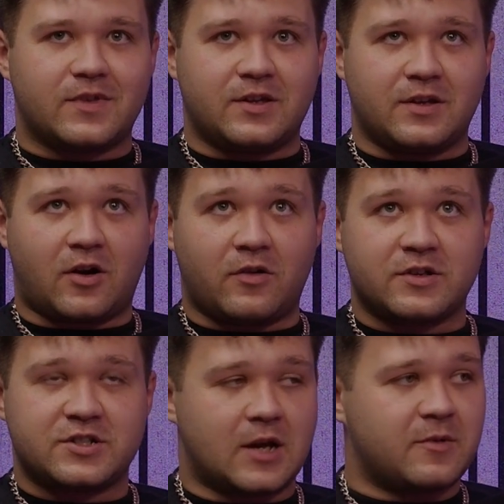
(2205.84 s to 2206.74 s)
all the
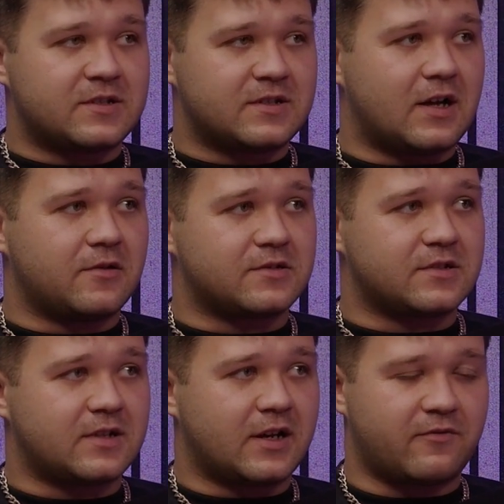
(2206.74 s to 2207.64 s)
chairman's lounge,
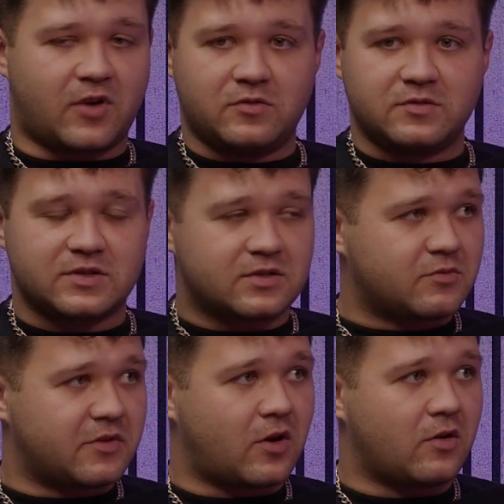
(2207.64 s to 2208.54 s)
there's like vaults
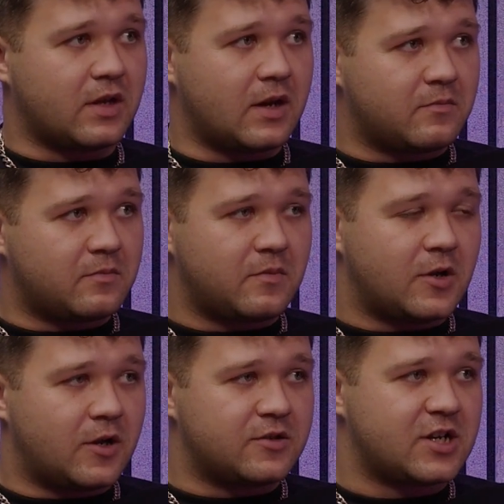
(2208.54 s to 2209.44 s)
with all the
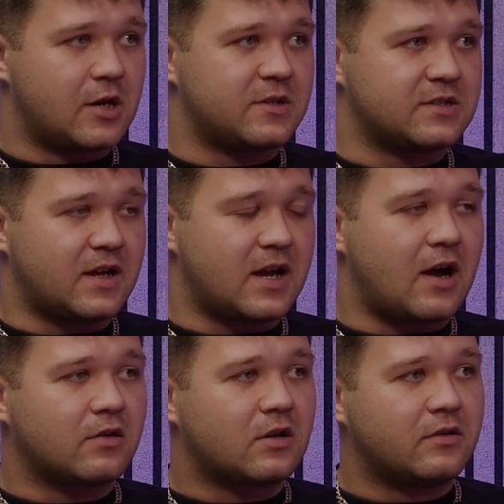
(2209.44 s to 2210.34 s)
chairman's like
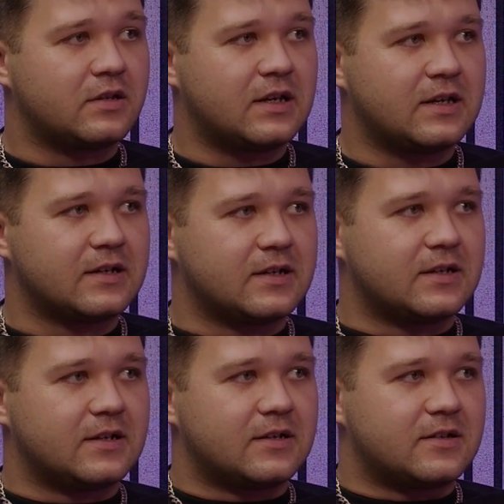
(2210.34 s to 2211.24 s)
alcohol in there.
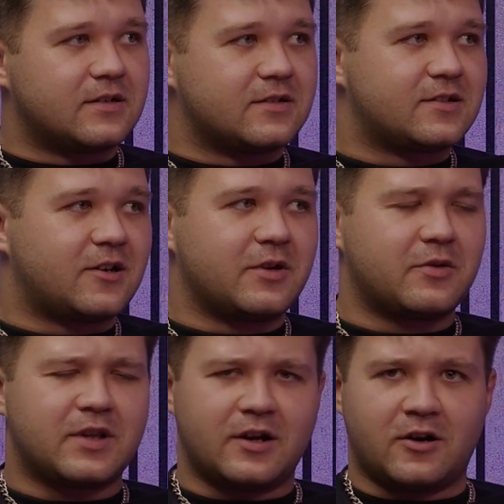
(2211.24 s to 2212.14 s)
So we
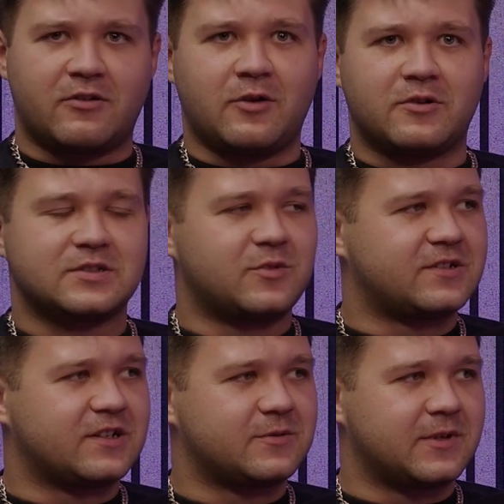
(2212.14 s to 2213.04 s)
were like, all right, what's the
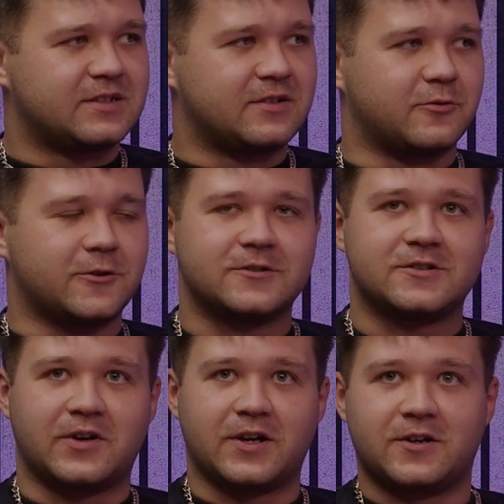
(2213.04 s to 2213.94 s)
most expensive one?
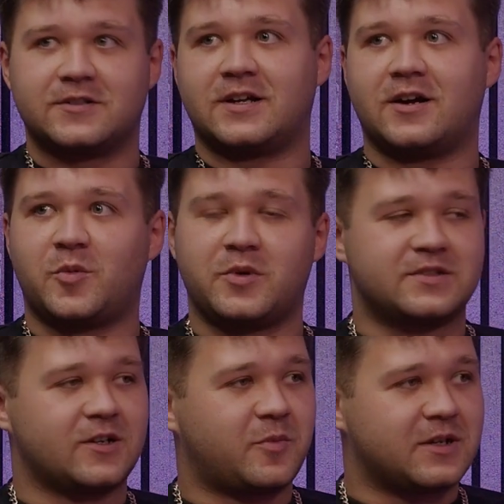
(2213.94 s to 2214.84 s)
So he goes,
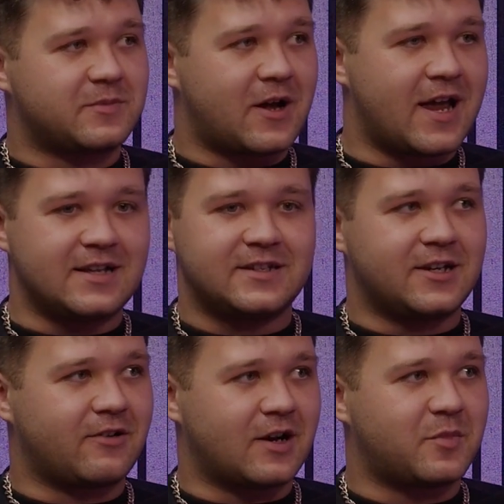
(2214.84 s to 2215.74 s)
opens it up, and it's about
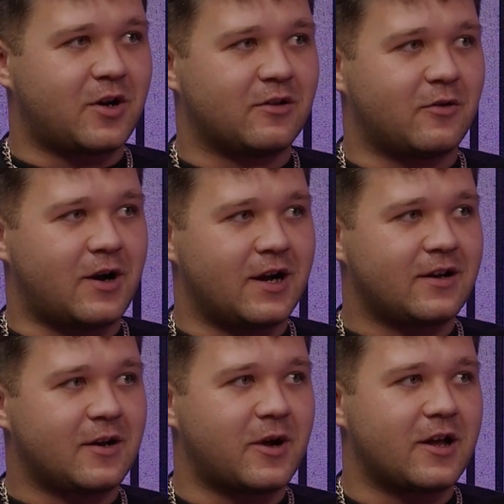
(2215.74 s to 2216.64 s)
18 grand bottle of wine.
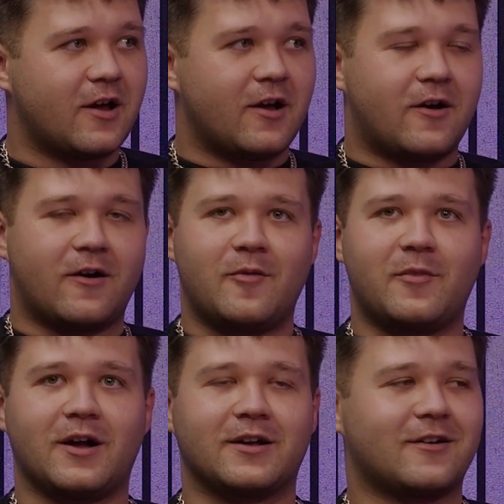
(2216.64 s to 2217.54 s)
And I'm like, oh
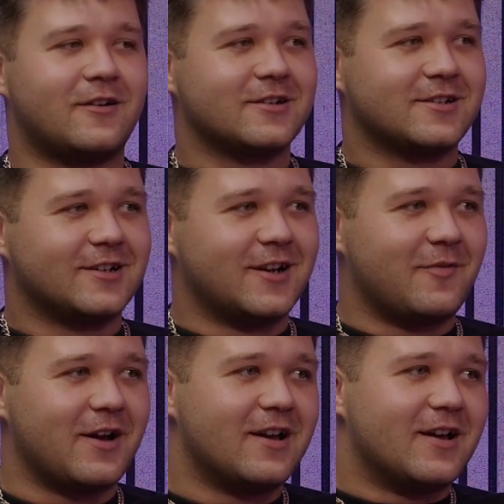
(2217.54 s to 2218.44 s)
my gosh. And I'm
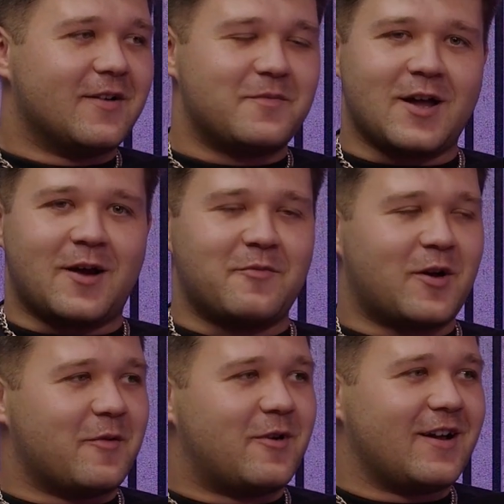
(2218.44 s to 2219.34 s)
like, I'm
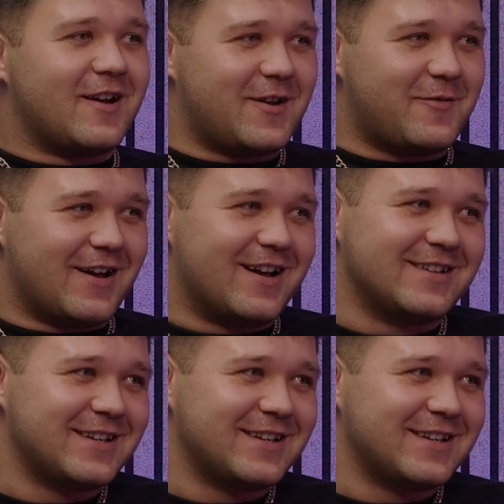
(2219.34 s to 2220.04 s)
like,